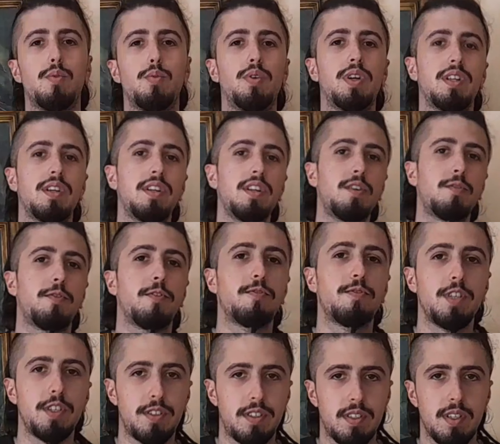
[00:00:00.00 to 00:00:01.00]
Well, enough
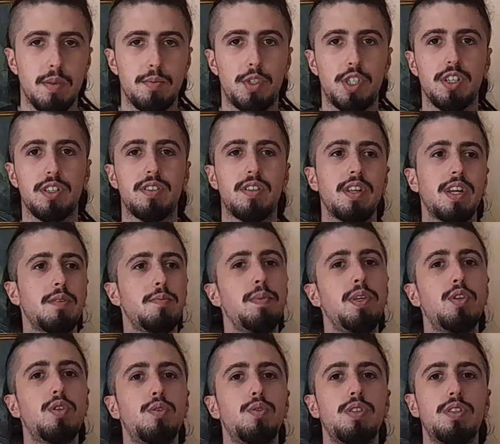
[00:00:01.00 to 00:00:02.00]
of this subject. Let
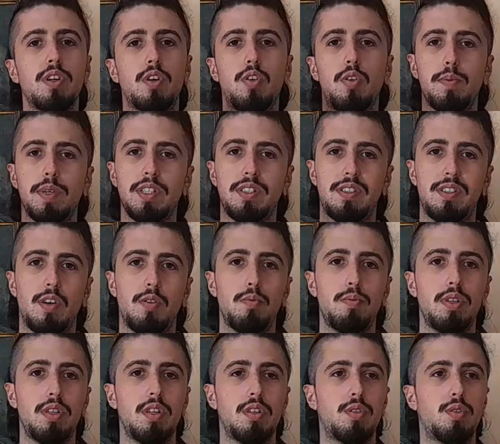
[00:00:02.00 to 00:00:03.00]
me know in the comments down
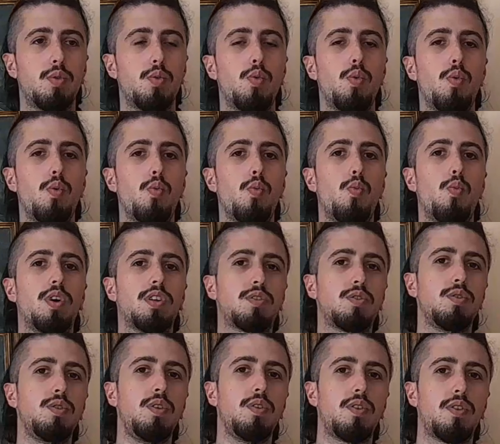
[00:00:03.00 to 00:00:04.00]
below what
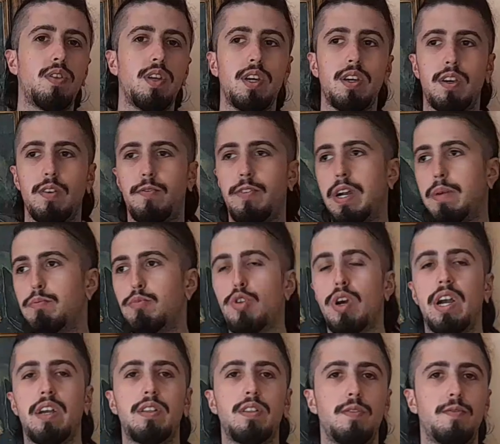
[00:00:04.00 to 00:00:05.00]
do you think, if I'm
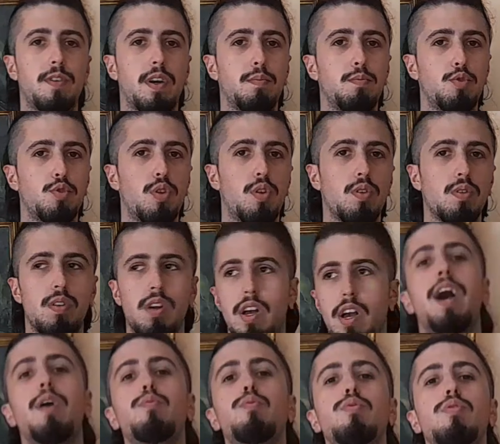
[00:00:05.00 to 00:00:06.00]
right, if I'm wrong.
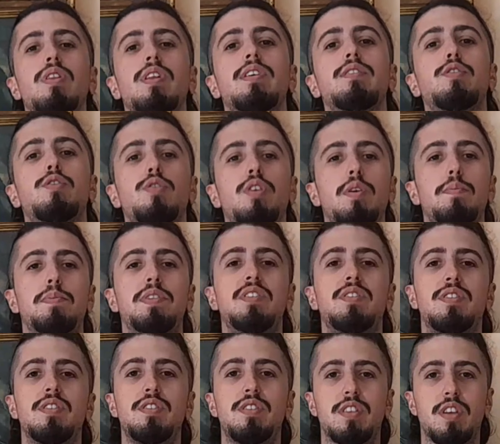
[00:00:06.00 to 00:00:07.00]
I would like to keep
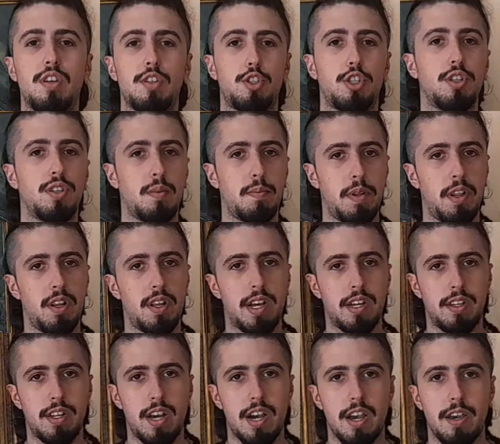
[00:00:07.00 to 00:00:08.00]
this discussion
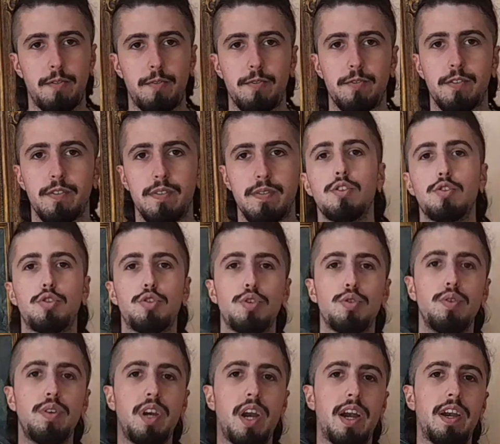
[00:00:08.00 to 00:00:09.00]
alive.
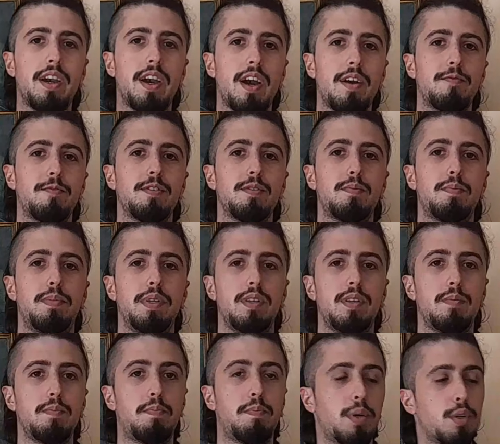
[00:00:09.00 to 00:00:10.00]
Sorry I haven't
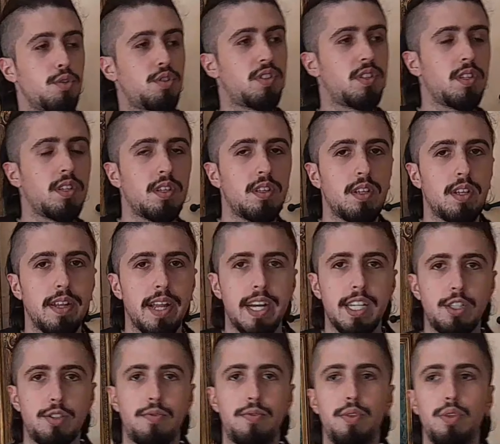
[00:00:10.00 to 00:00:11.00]
been posting in the
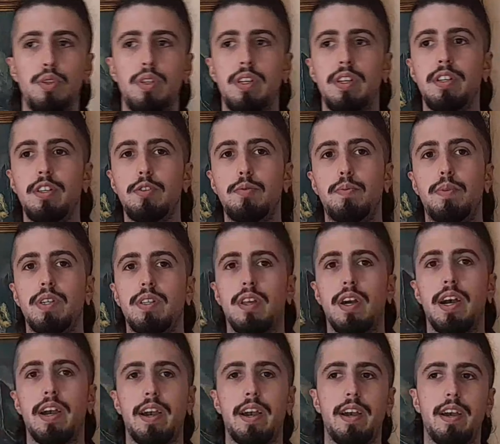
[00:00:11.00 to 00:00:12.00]
last few days, but
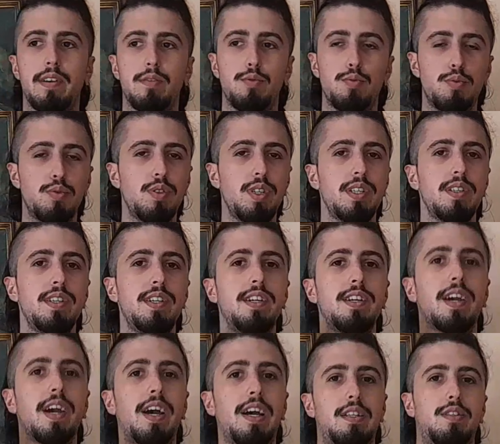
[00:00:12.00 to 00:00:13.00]
I really
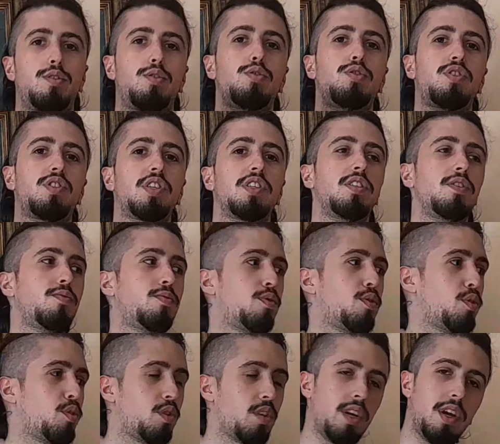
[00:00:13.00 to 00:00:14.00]
have to study
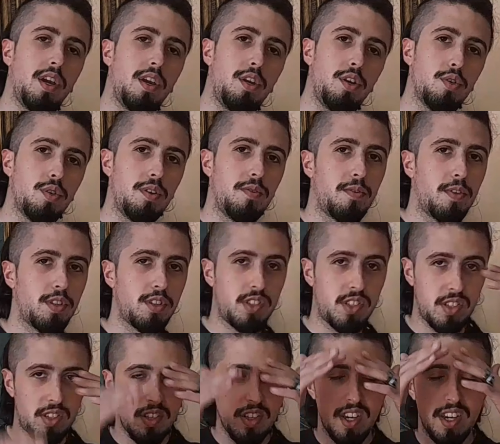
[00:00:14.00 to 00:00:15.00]
for a
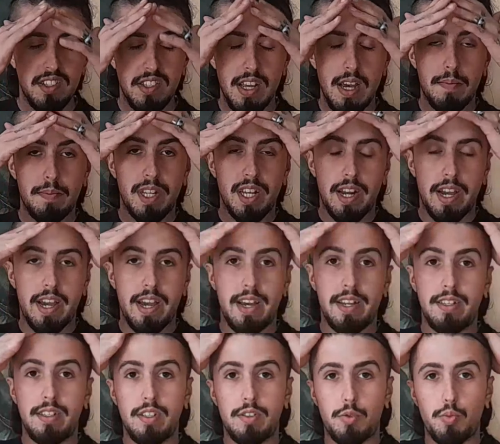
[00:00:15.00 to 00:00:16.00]
university exam that I
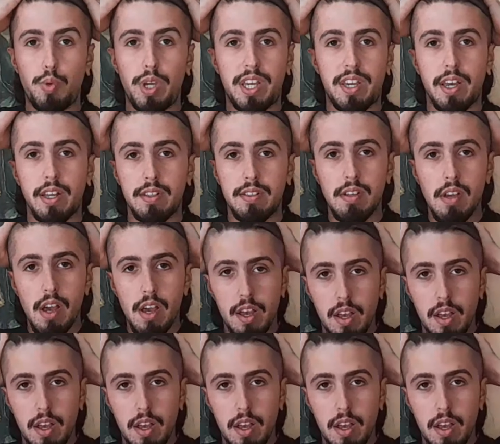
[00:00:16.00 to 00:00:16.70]
had this weekend.